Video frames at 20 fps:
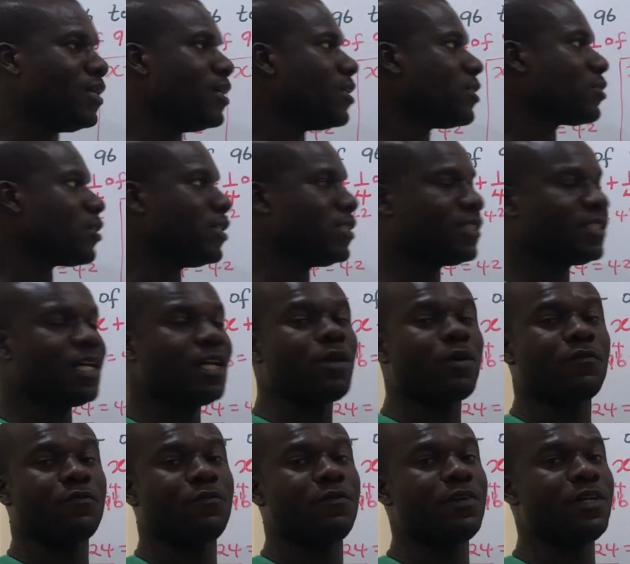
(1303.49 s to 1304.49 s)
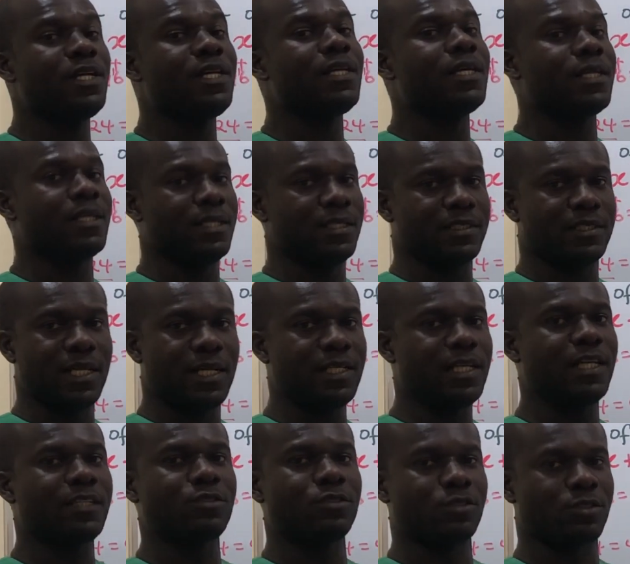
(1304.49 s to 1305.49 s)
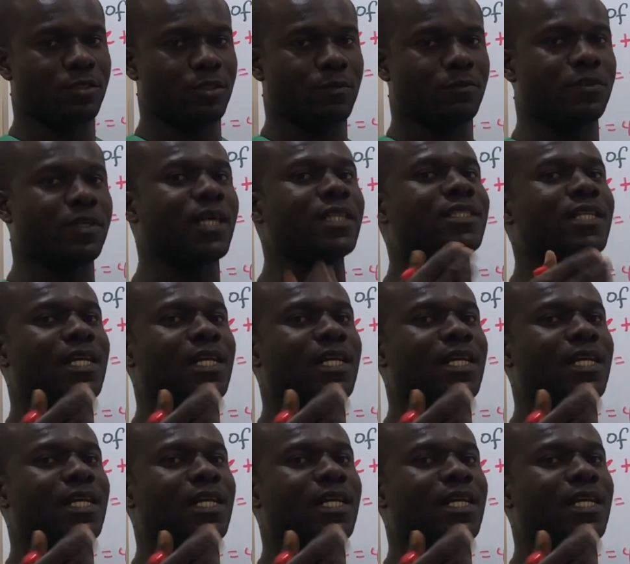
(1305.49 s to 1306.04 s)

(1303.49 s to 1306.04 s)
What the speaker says: So instead of he intended to subtract